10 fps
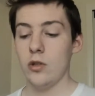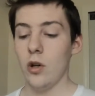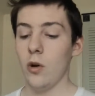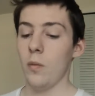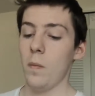
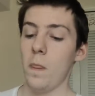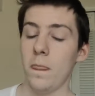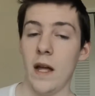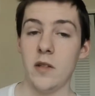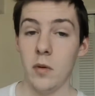So
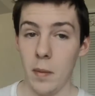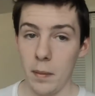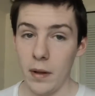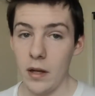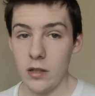that's what
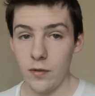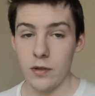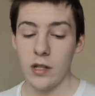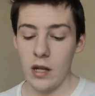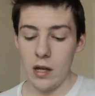my plan is
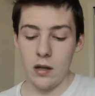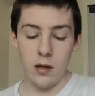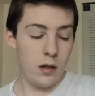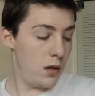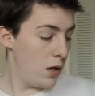for today.